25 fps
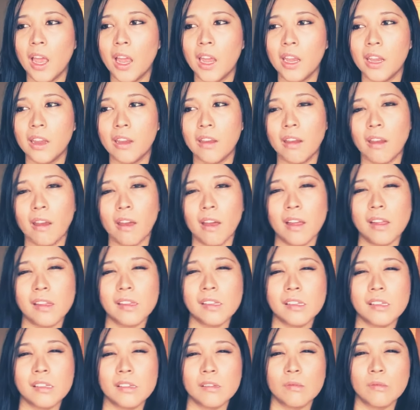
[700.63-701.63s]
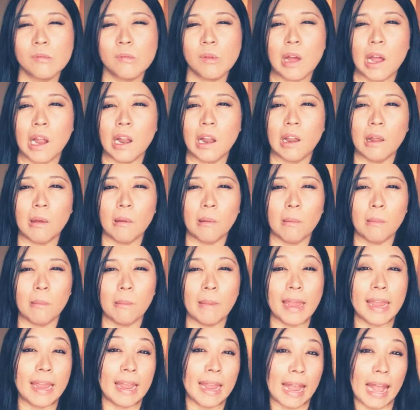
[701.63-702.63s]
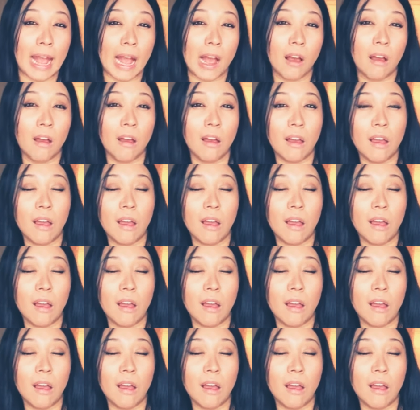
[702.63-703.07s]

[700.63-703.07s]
you girls want to make out?